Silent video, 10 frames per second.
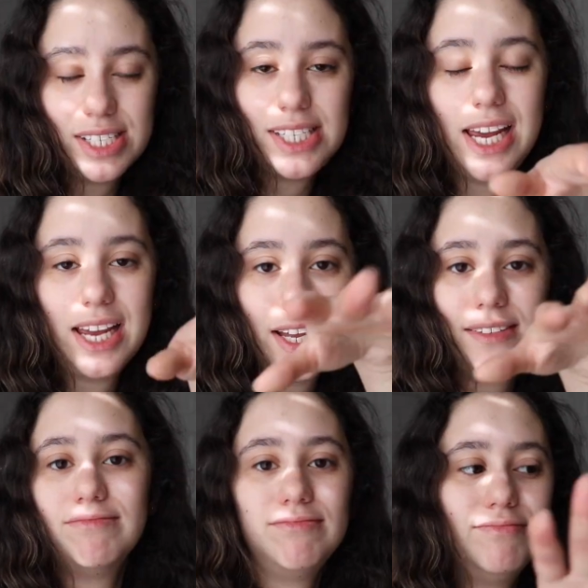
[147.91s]
Let's take
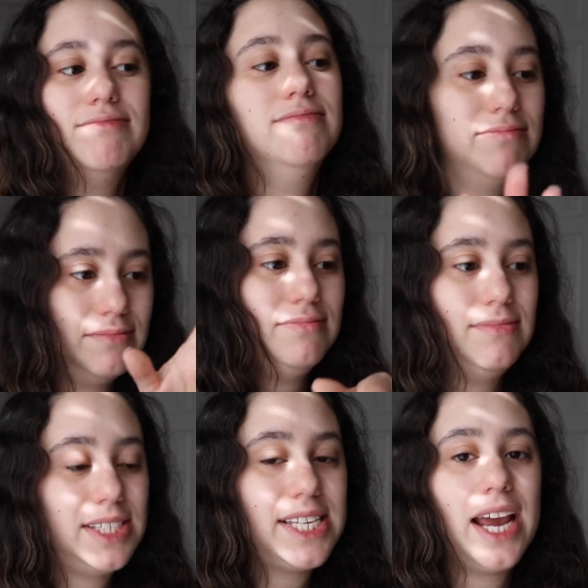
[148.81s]
it
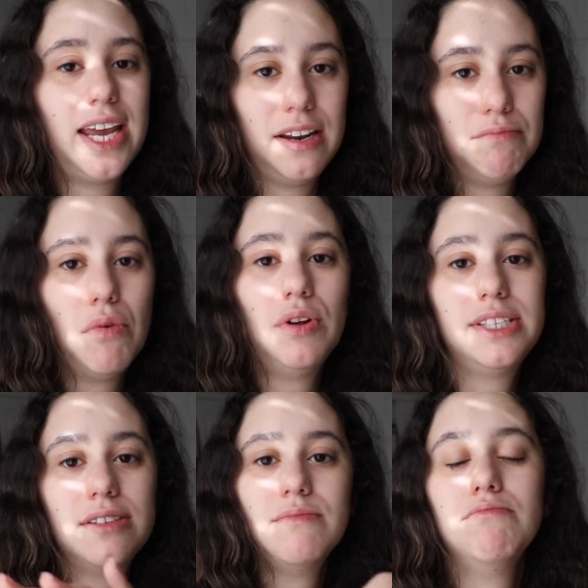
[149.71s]
second,
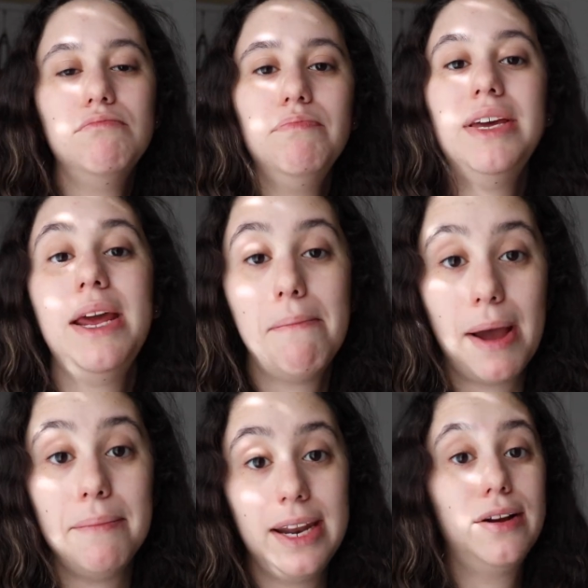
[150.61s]
month, minute
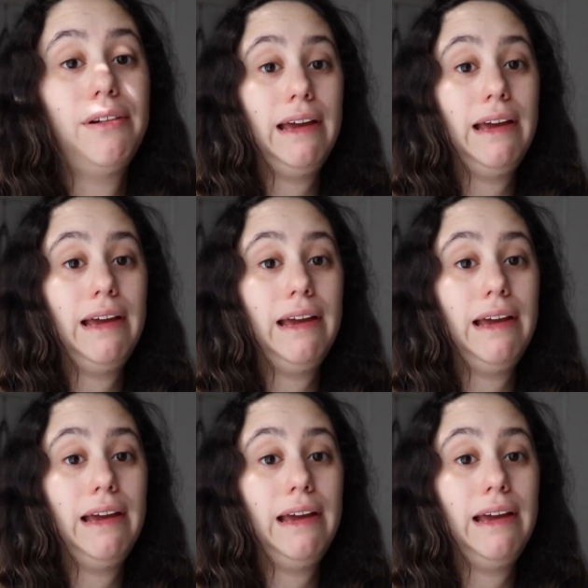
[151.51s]
by minute,